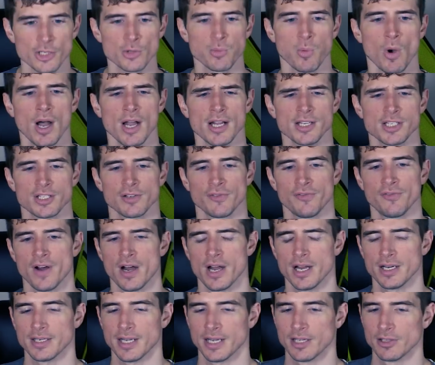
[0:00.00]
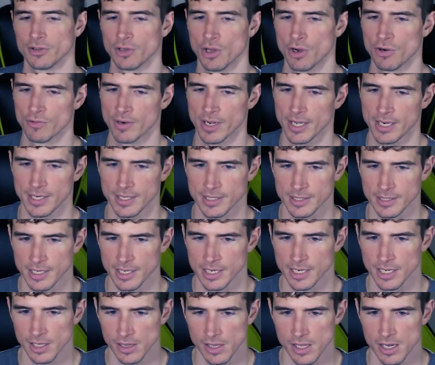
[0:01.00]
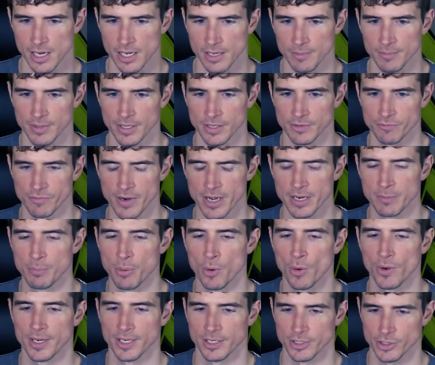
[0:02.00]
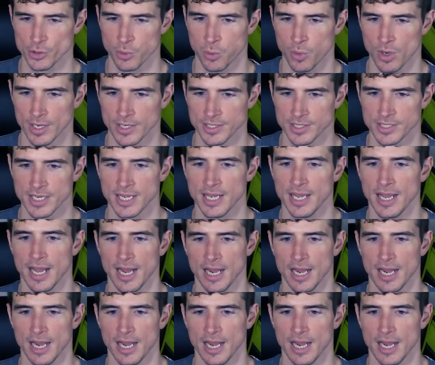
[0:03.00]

is wise to find a low-rated climb and red point it twice.